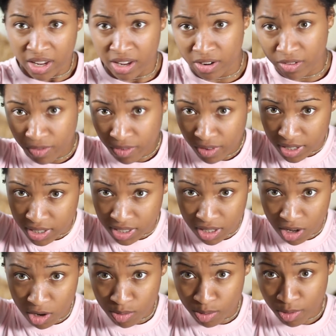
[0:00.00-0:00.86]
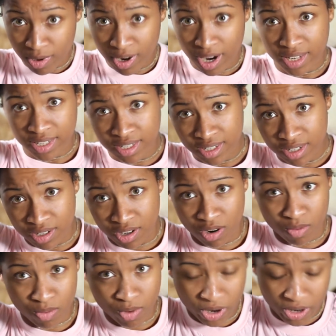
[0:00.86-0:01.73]
And for us low porosity,
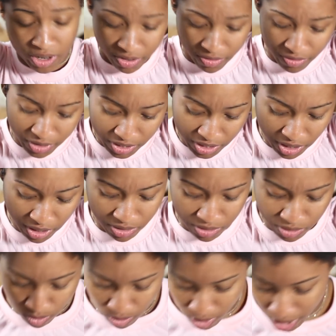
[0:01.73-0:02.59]
don't worry if it turns